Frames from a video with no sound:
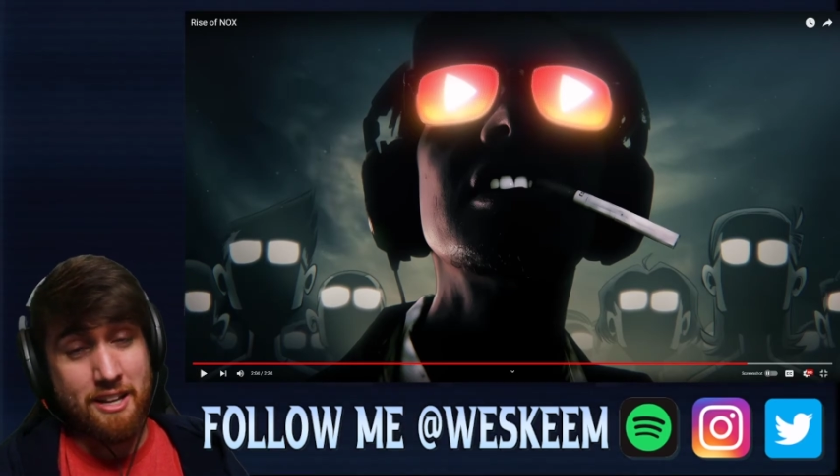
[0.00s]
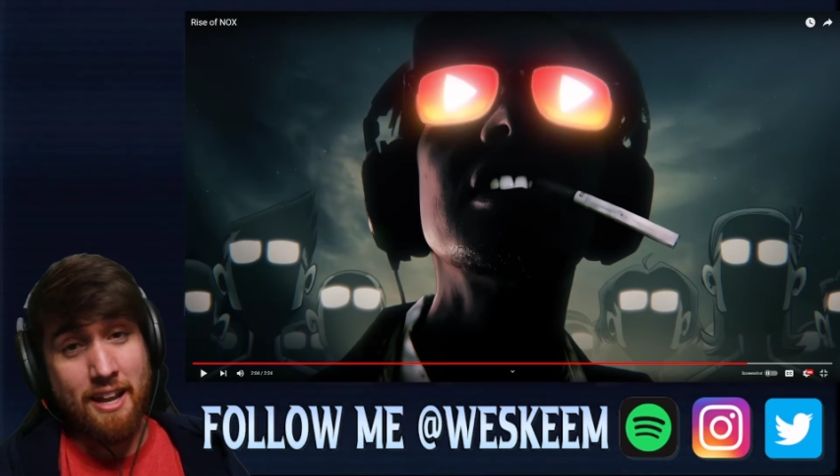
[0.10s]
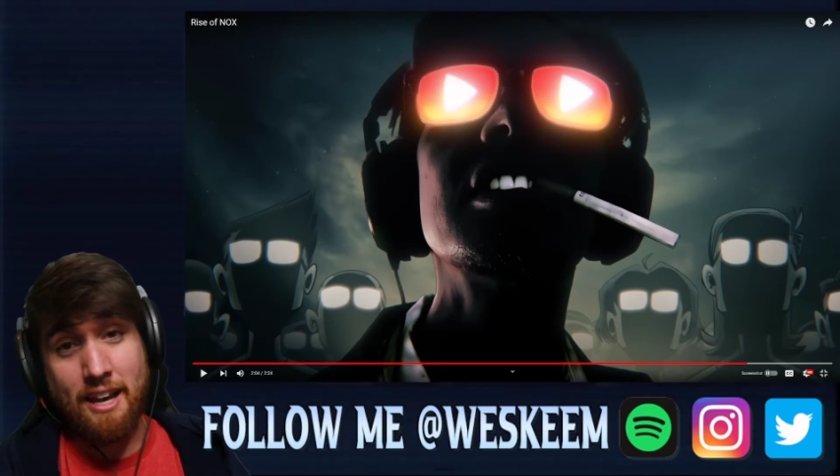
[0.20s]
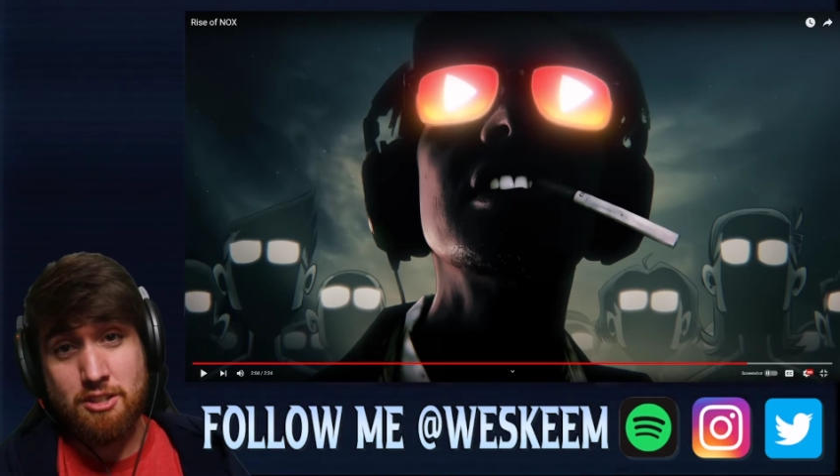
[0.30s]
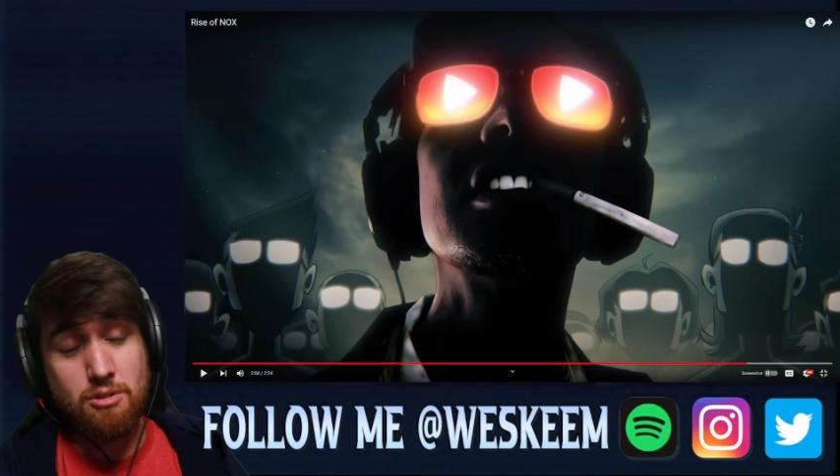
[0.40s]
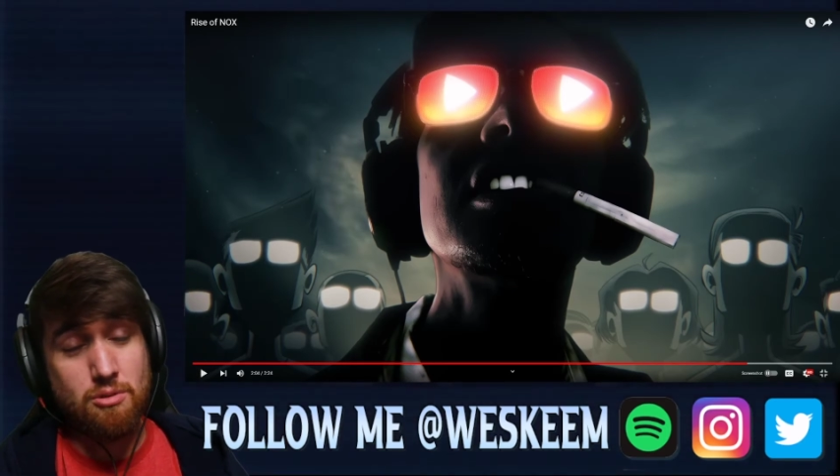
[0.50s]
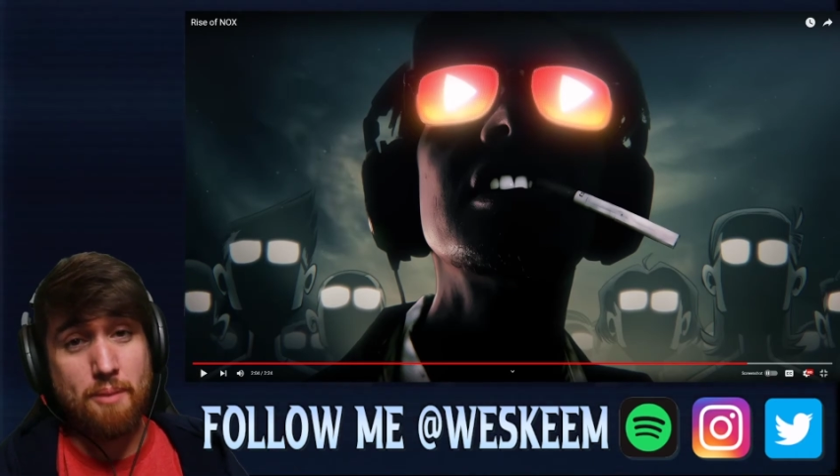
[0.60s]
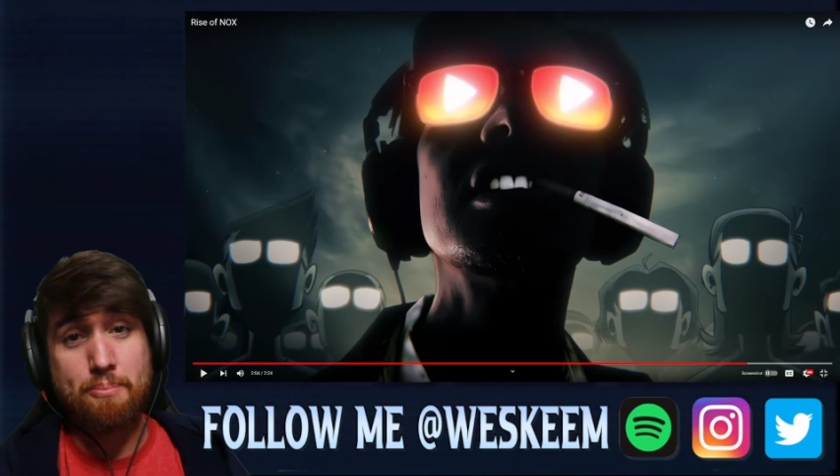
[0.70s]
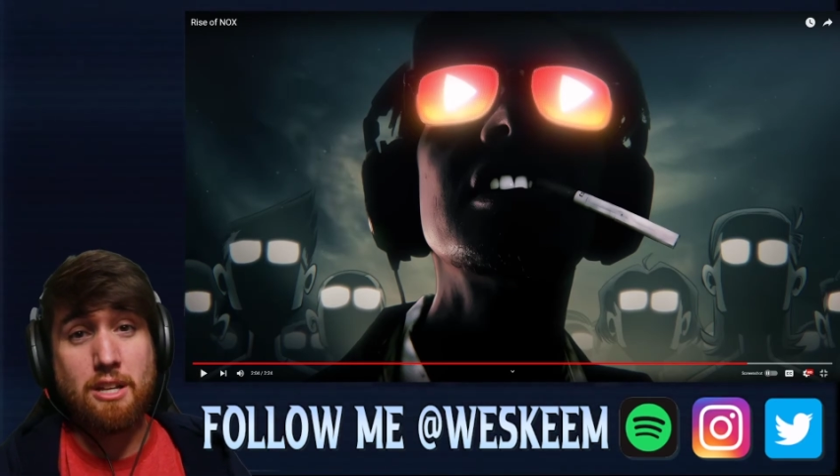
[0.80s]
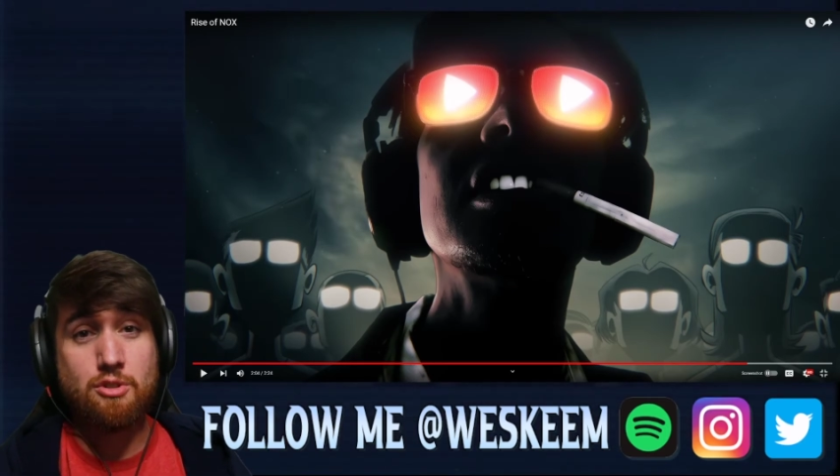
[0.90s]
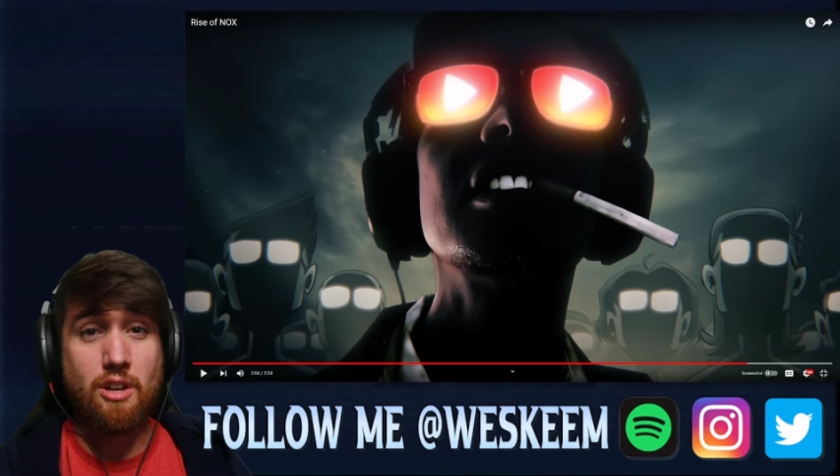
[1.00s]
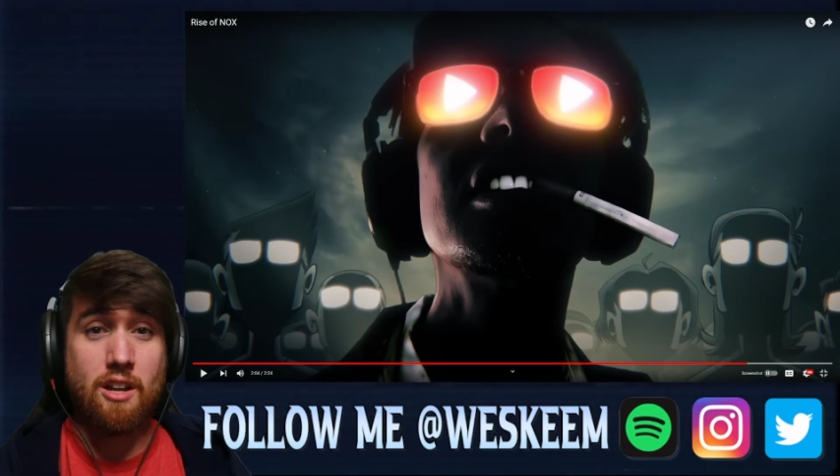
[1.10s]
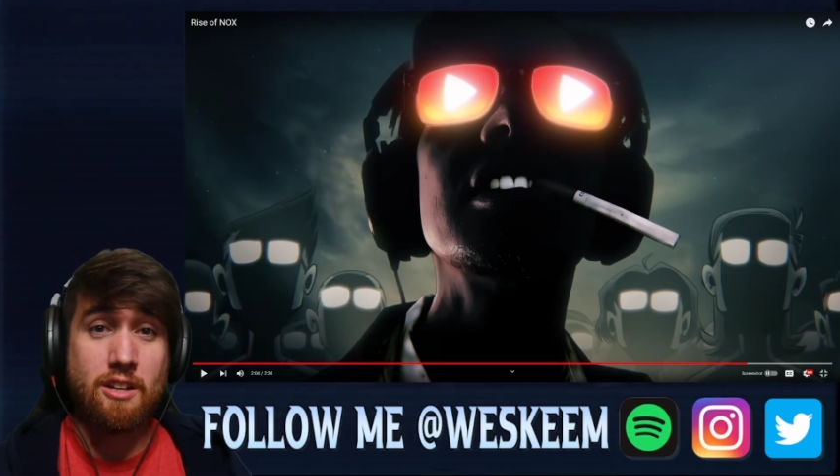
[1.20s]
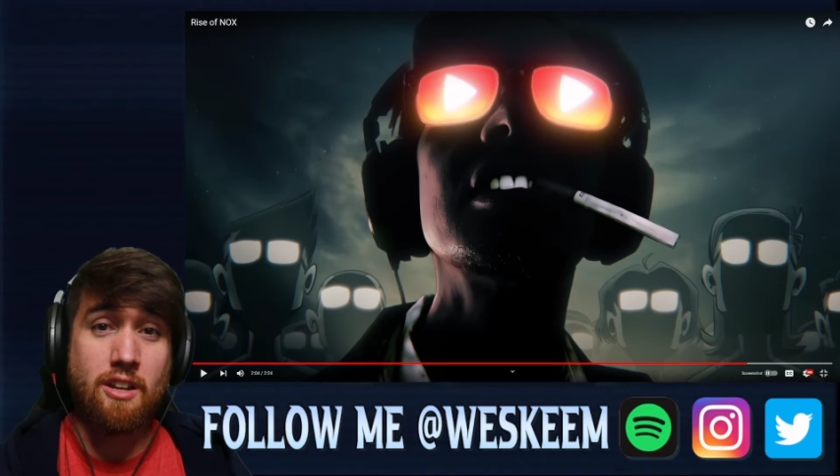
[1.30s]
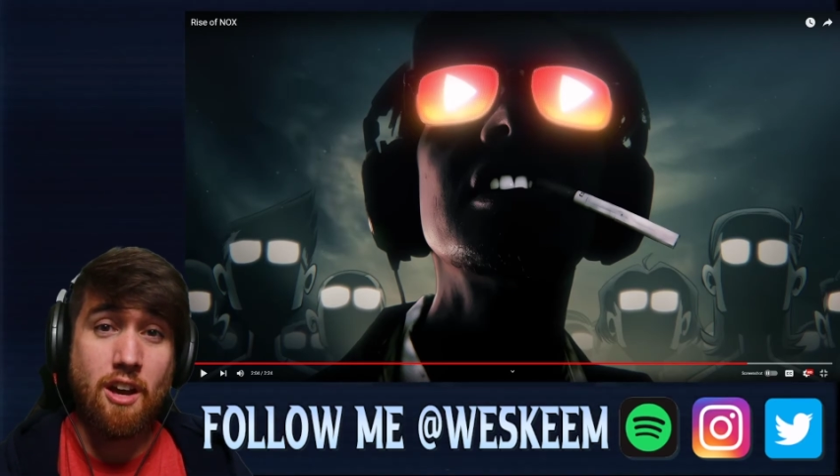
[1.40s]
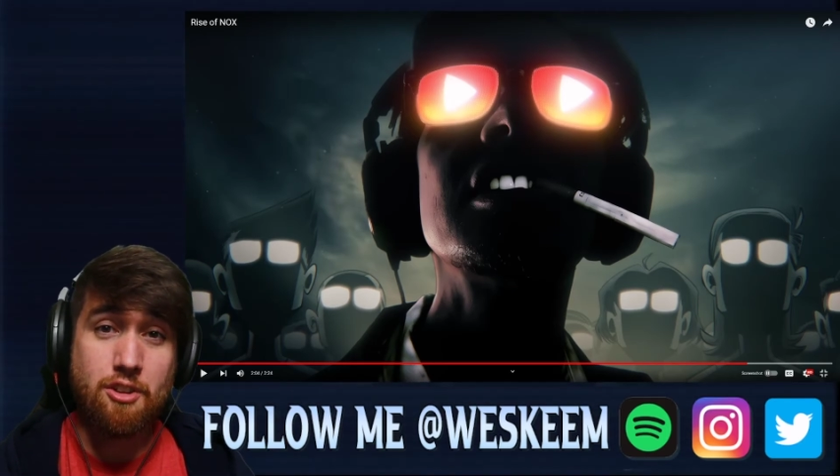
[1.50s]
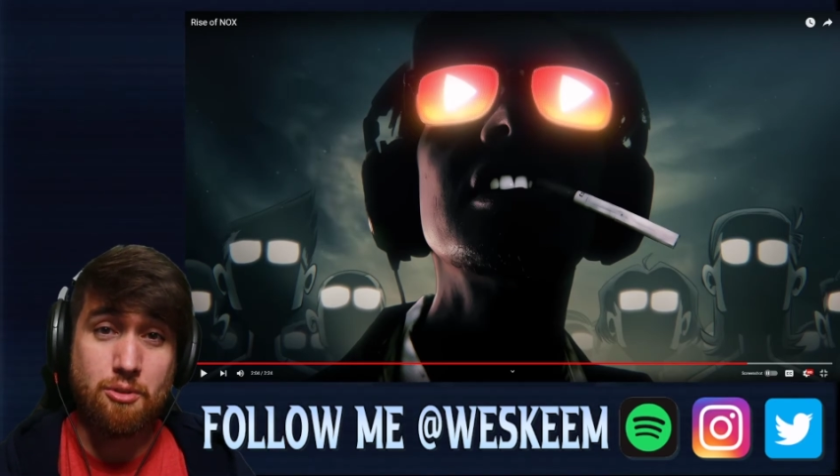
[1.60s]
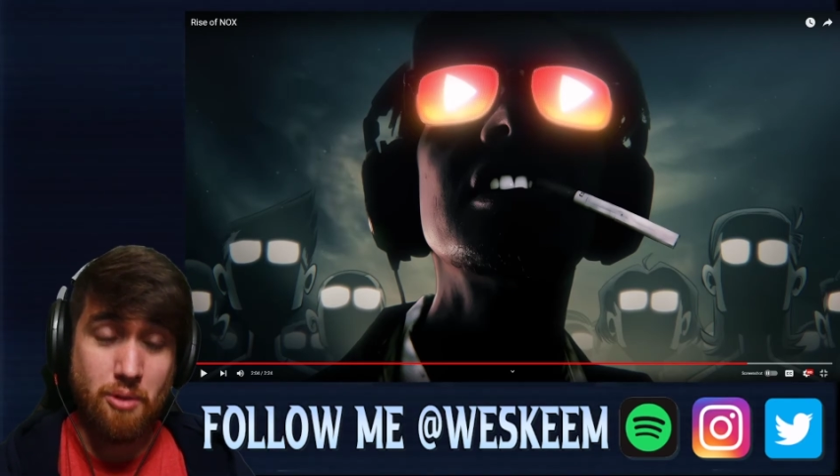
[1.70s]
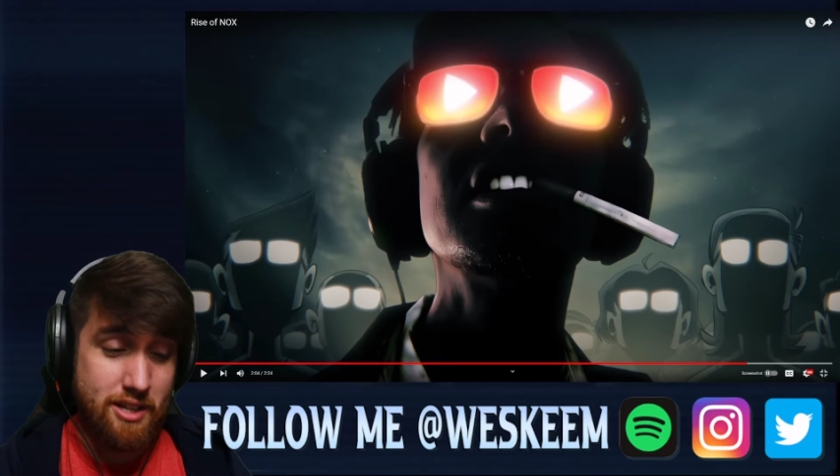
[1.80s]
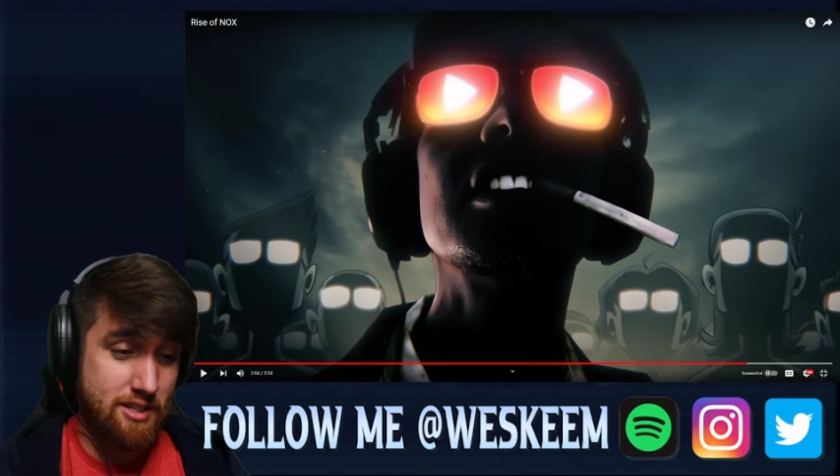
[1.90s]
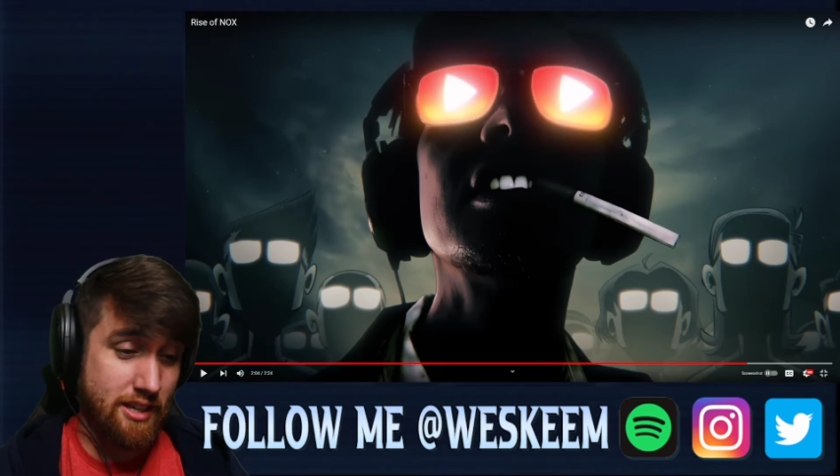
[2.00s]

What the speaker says: And I do on Patreon and other ways.